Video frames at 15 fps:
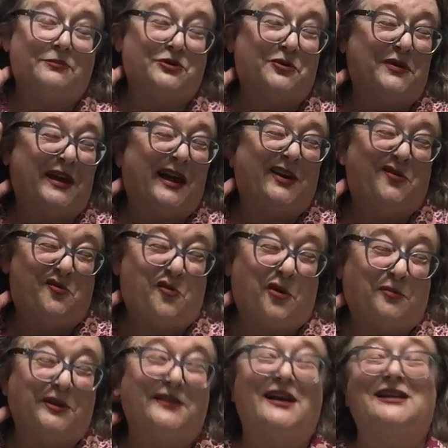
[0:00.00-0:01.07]
doing that,
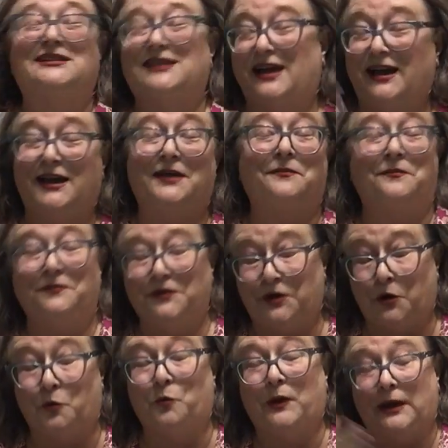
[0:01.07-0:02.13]
normally they say, you
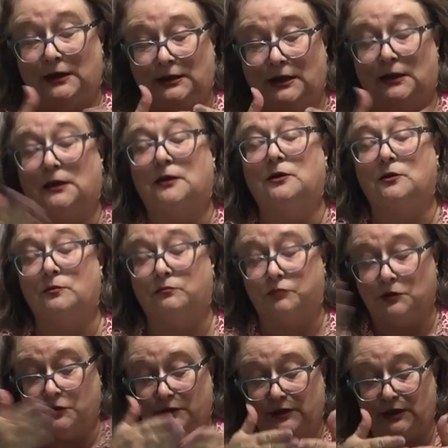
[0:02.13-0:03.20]
know, red and yellow,
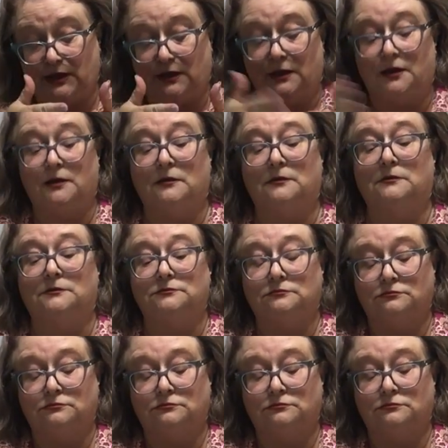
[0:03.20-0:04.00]
blue and yellow,